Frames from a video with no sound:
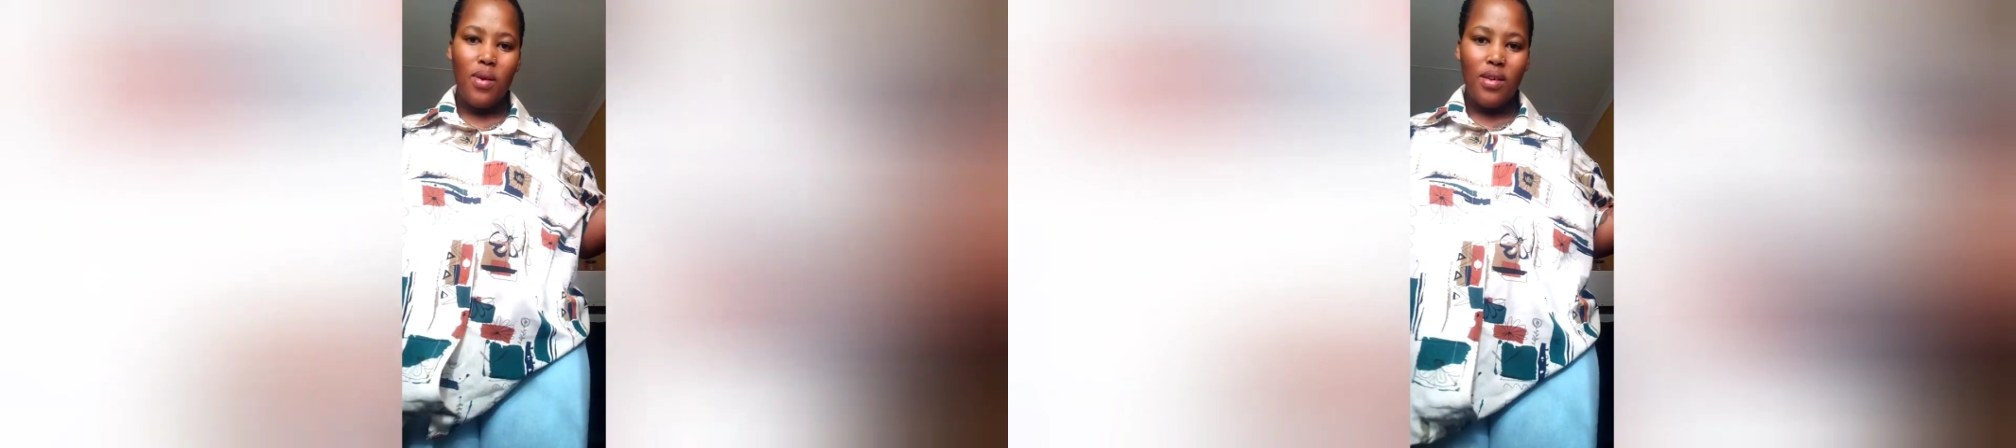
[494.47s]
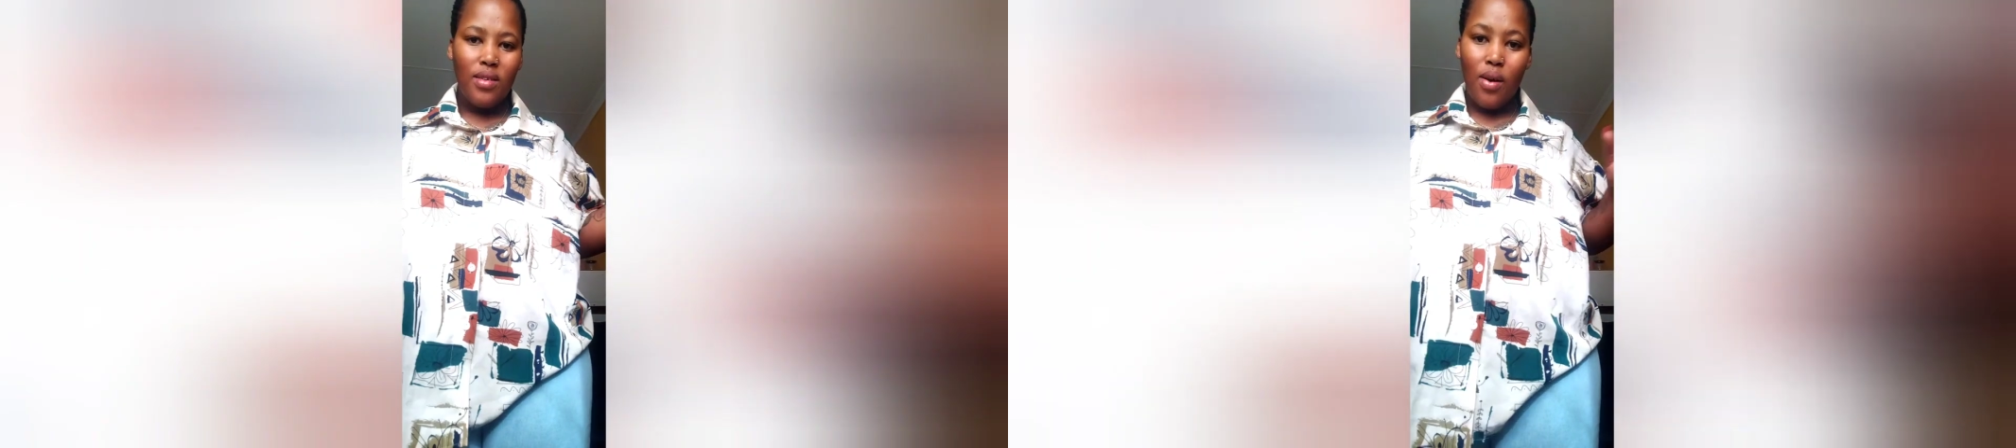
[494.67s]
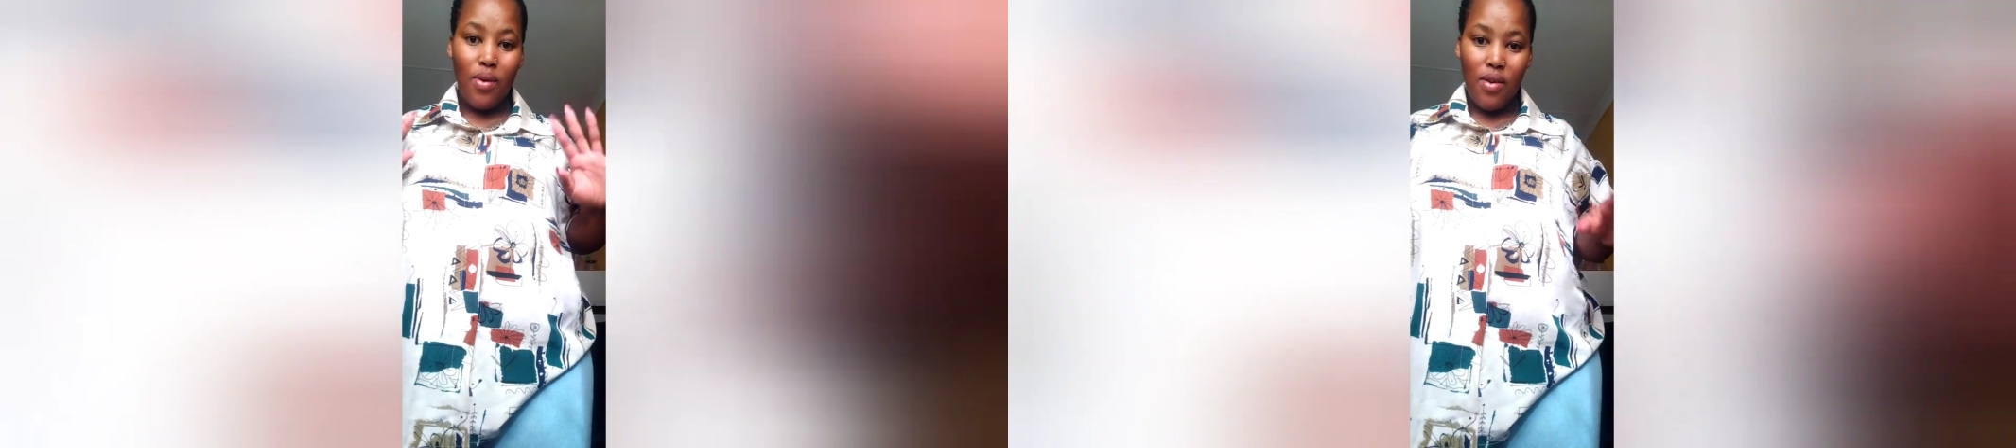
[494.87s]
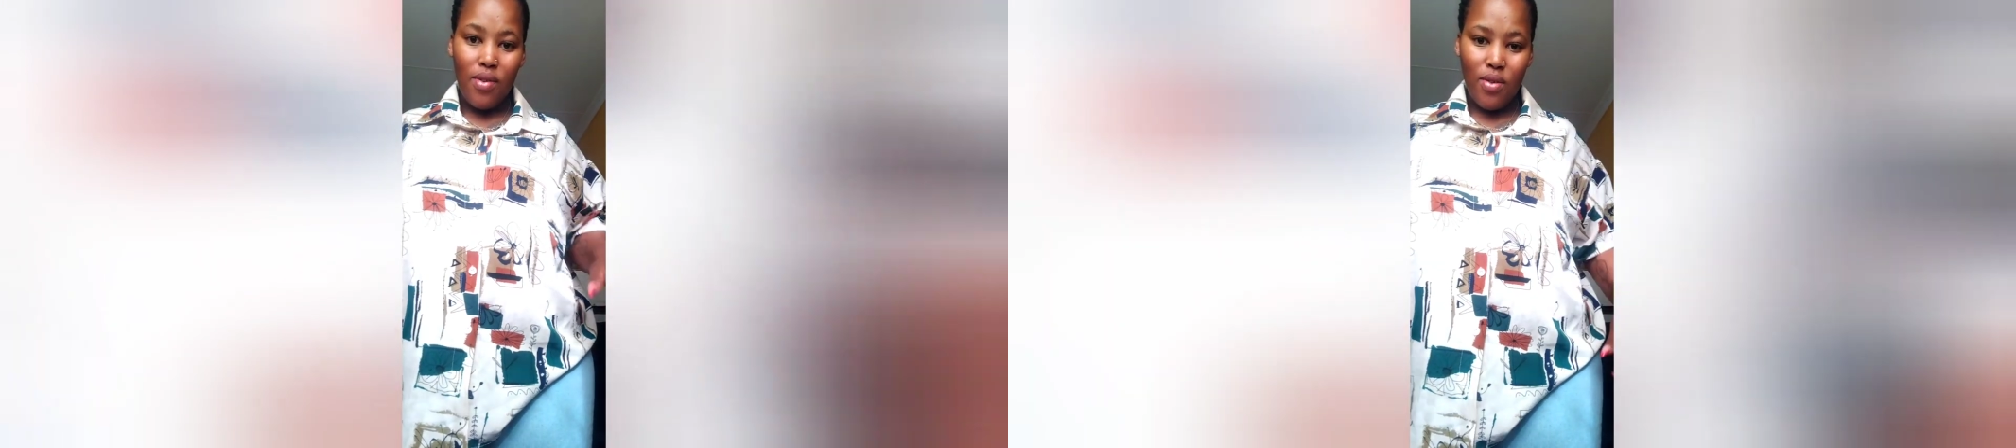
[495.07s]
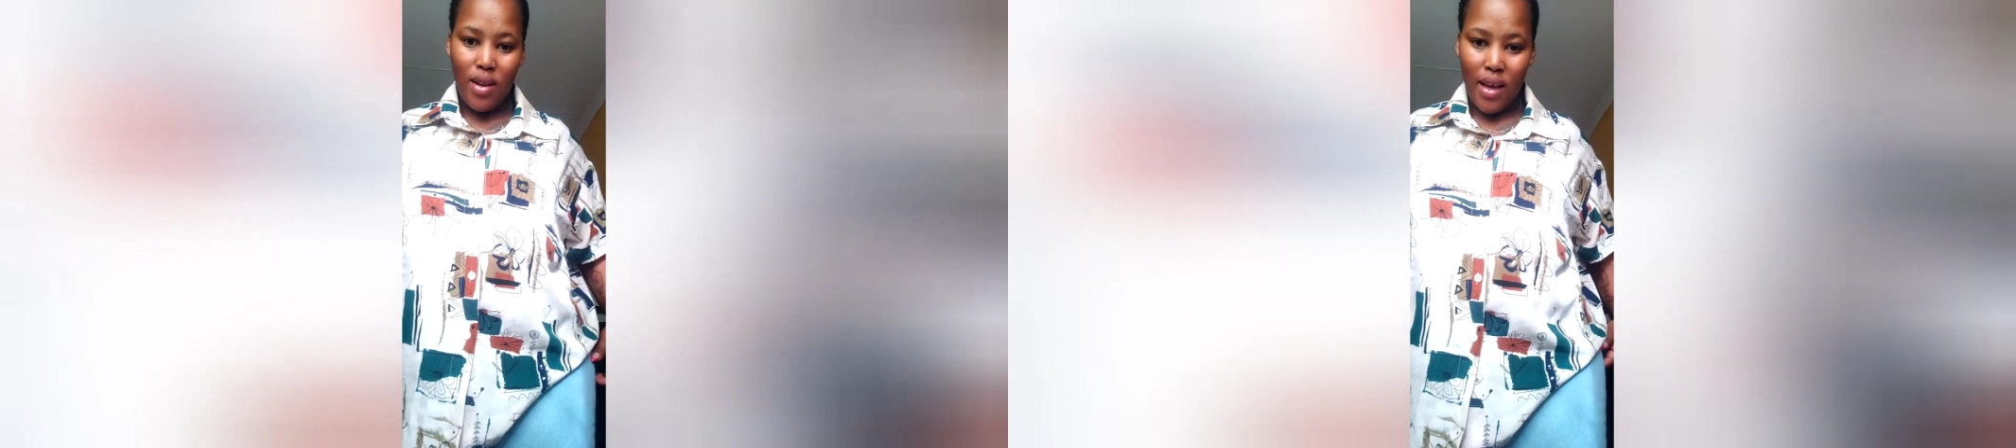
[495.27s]
wear it however
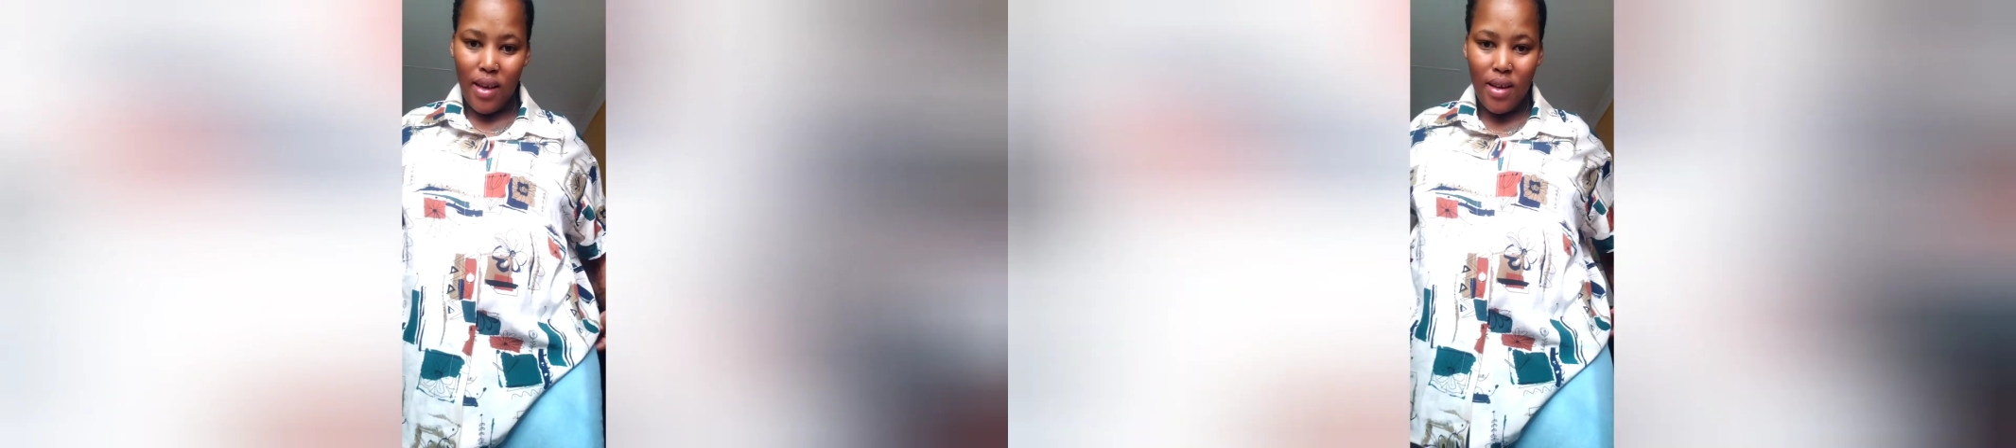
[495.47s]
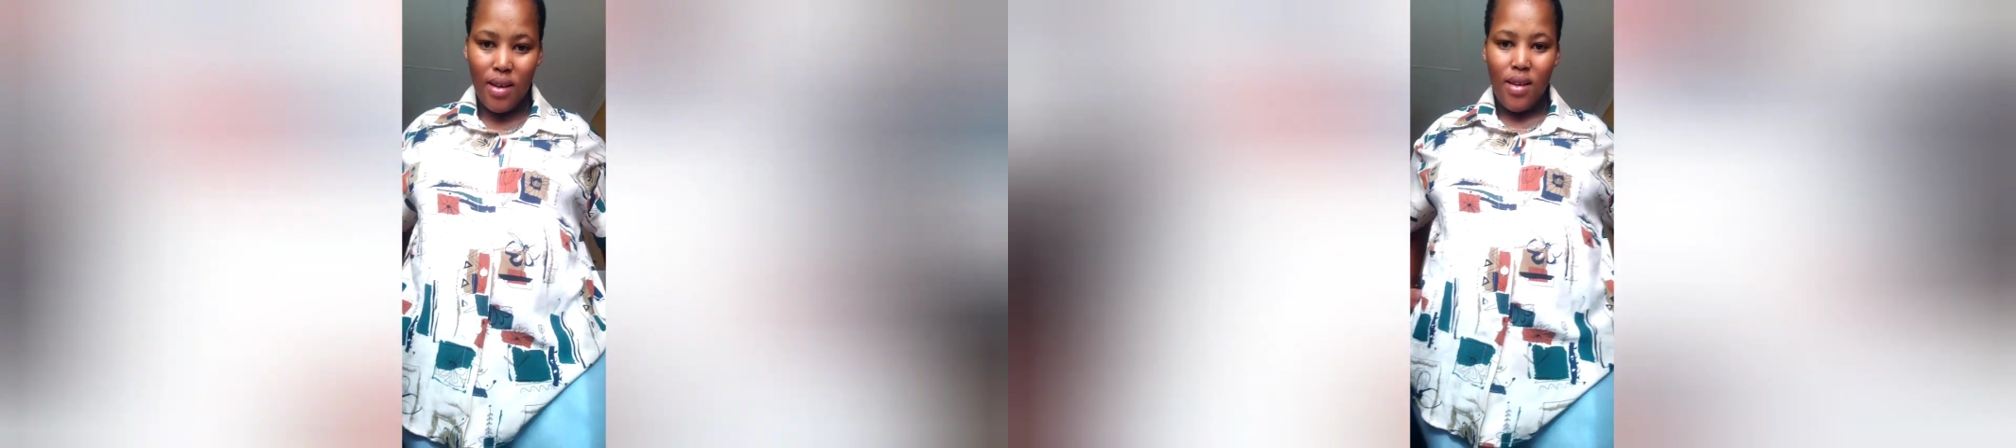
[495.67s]
you like.